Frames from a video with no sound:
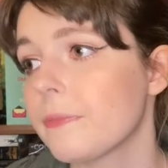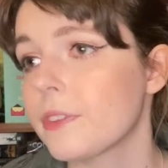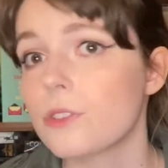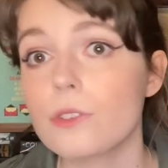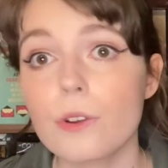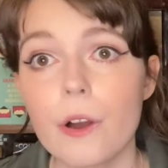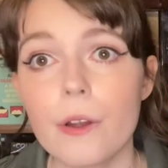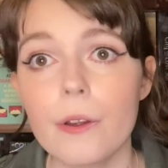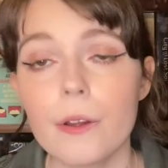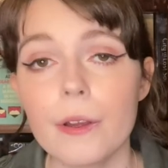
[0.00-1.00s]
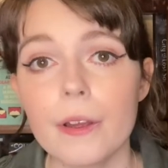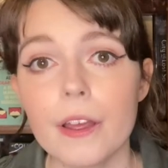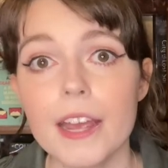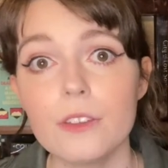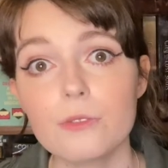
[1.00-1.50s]
Snow
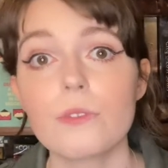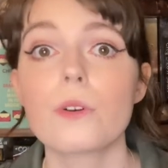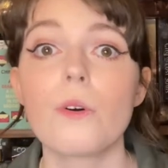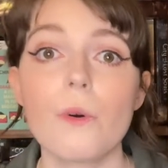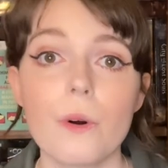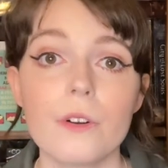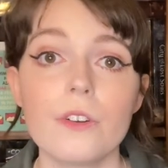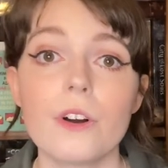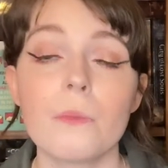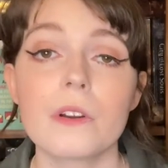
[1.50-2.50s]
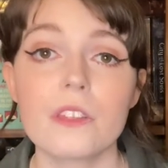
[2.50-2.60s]
hits record on one of